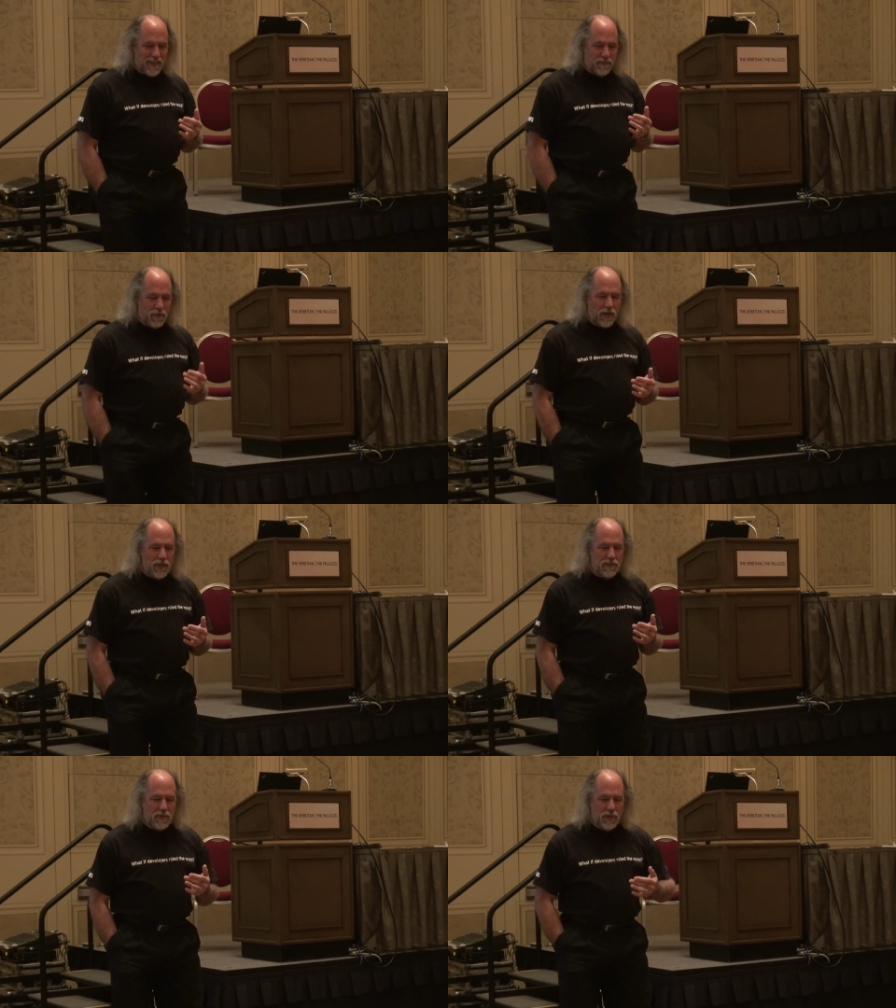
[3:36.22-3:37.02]
For
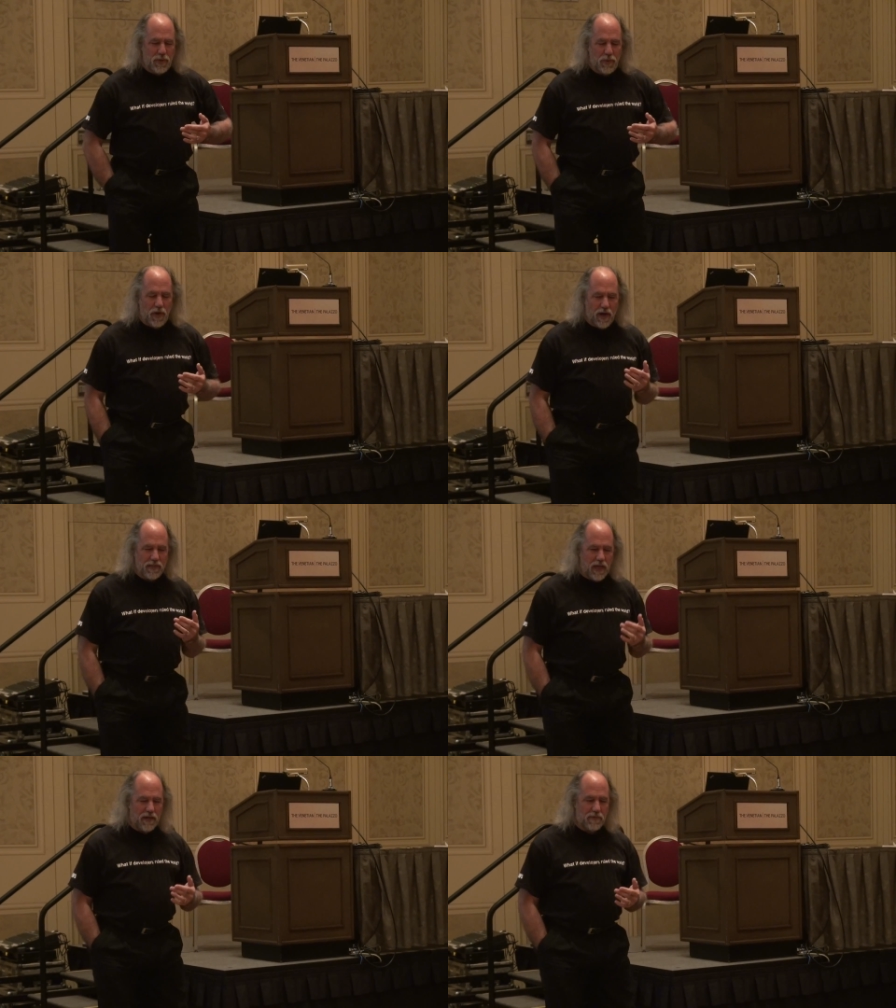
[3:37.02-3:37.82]
those of you who are
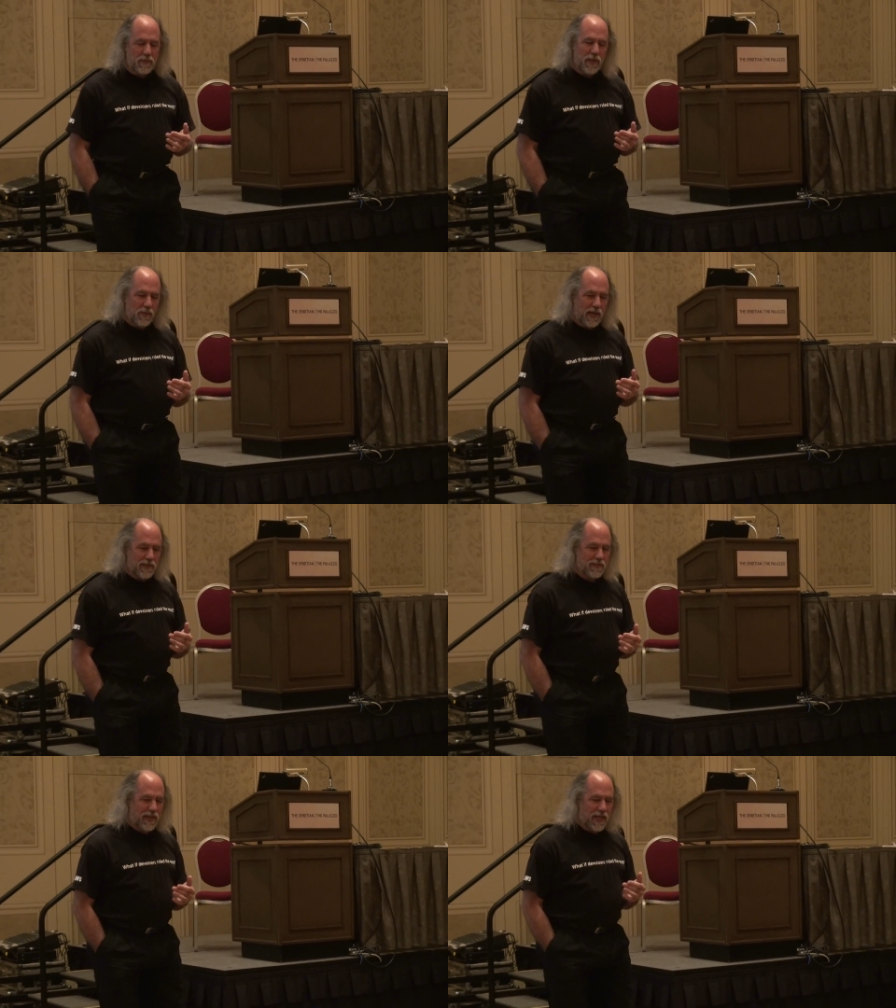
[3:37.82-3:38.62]
not from the
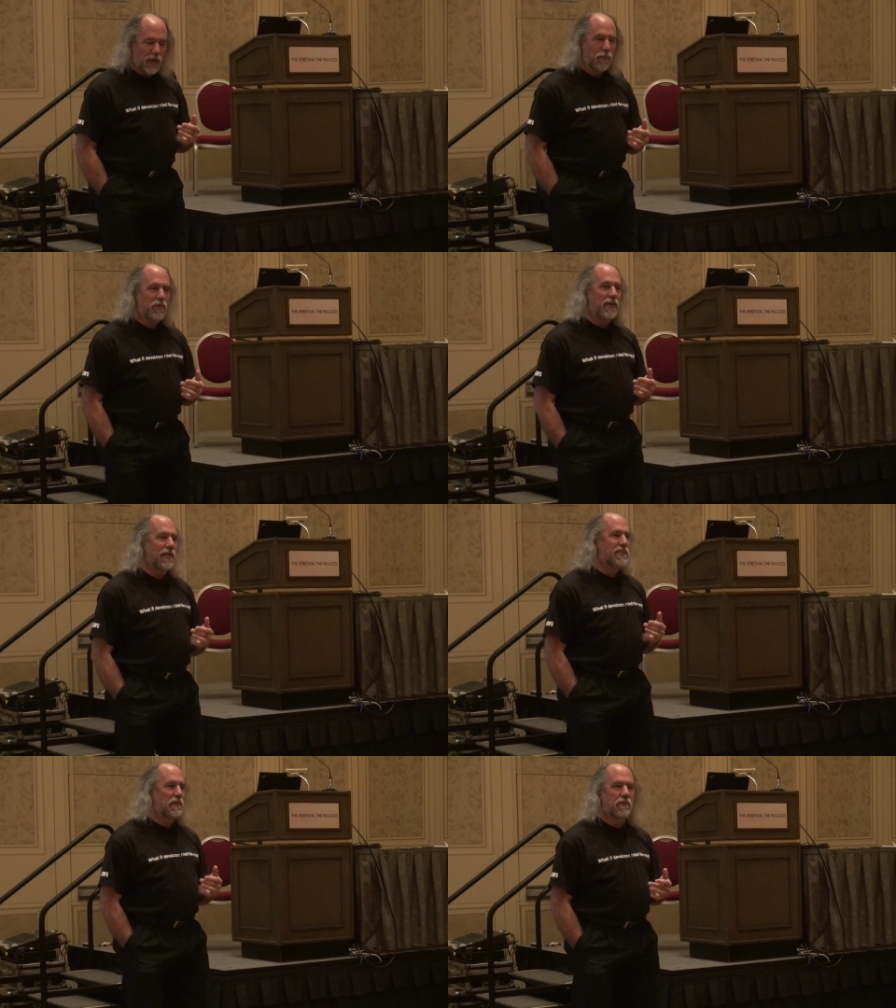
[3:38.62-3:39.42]
US, I hope you
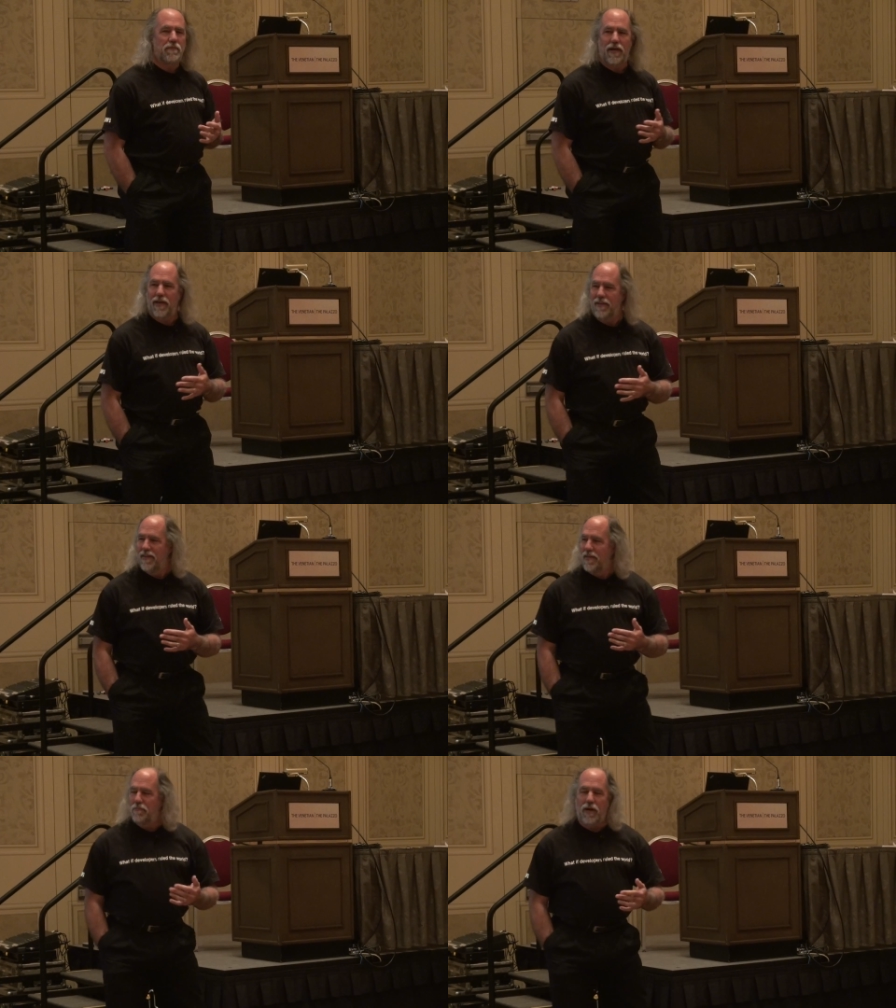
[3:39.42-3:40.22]
get some of my
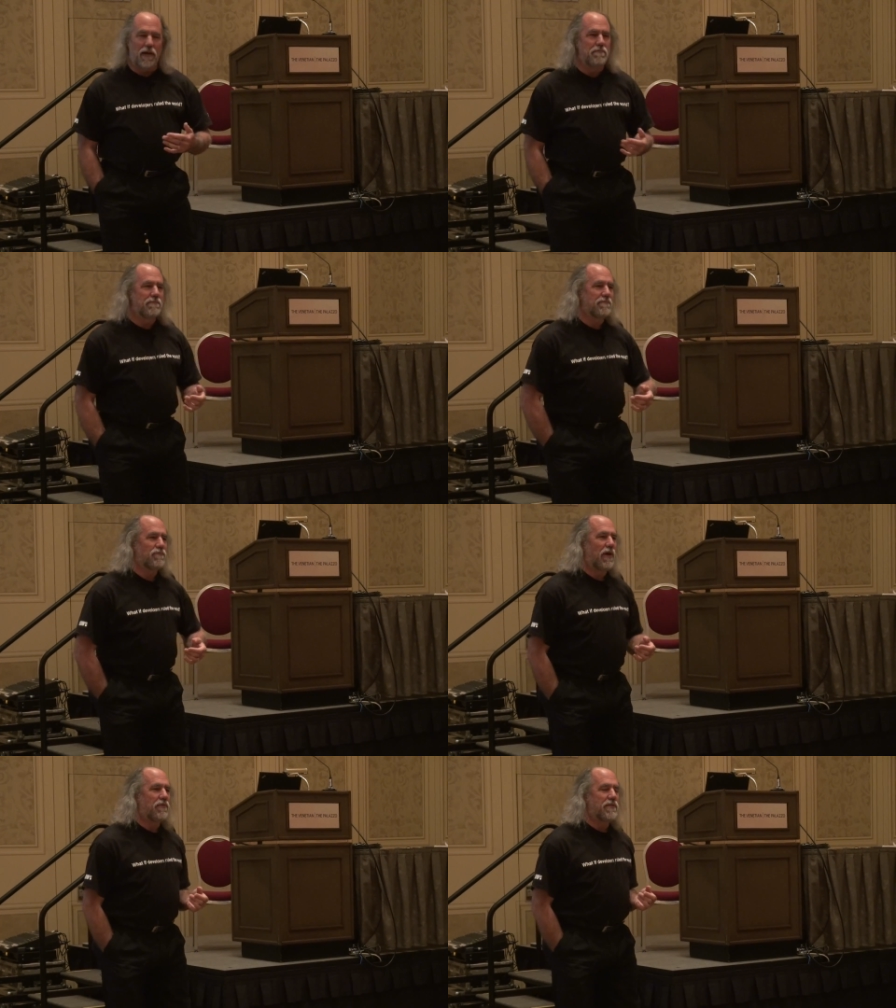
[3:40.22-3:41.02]

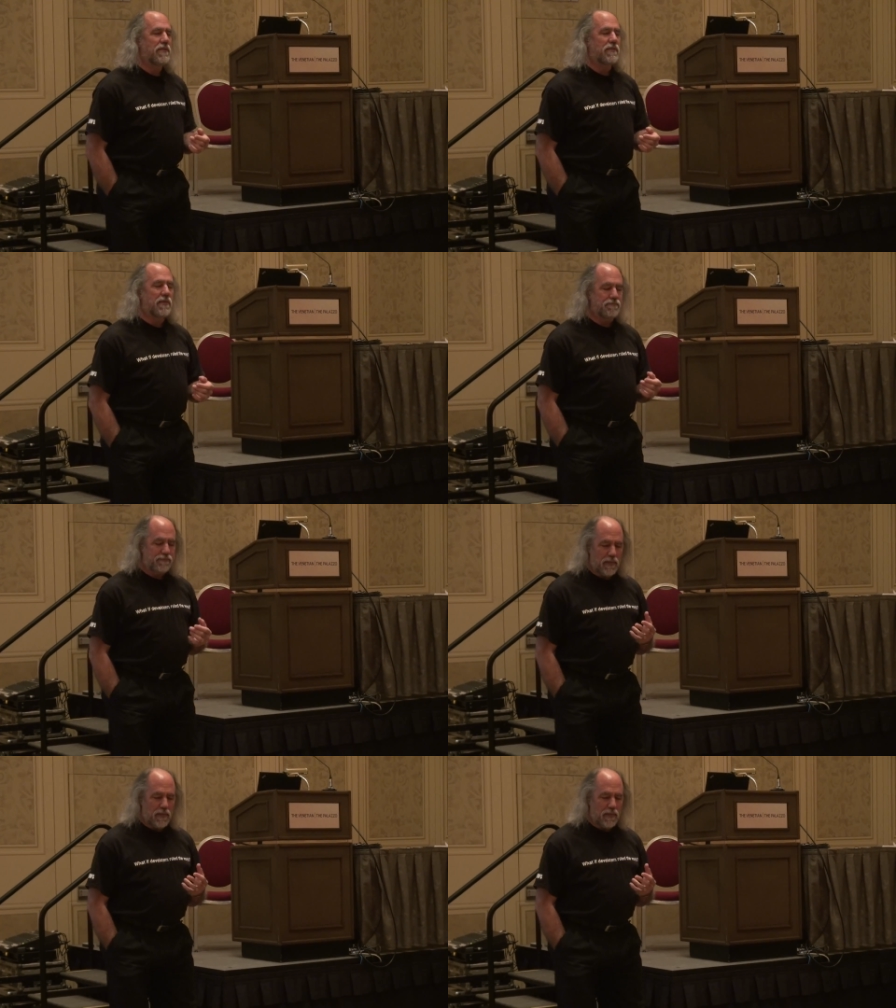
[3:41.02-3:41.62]
pop references here.